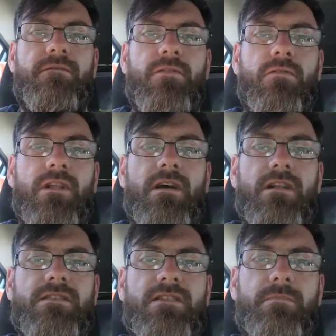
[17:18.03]
little
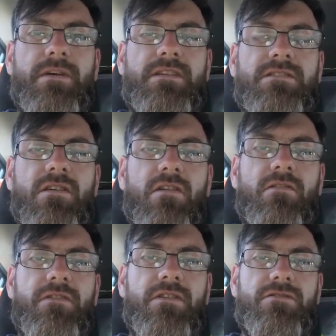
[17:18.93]
snippets
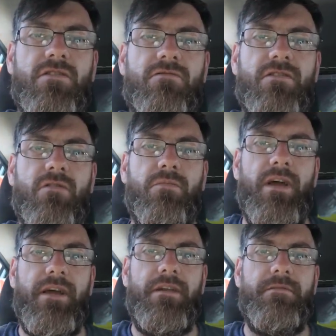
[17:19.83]
of the children out
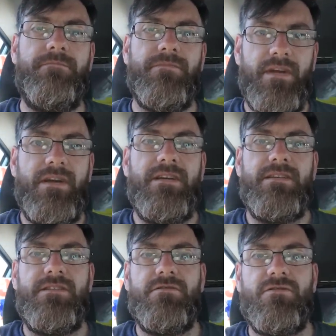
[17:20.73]
playing.
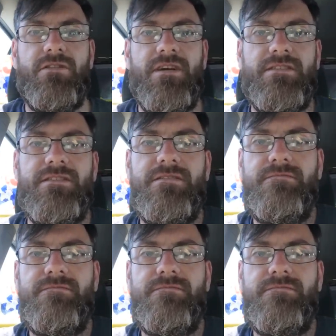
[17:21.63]
See you soon, guys.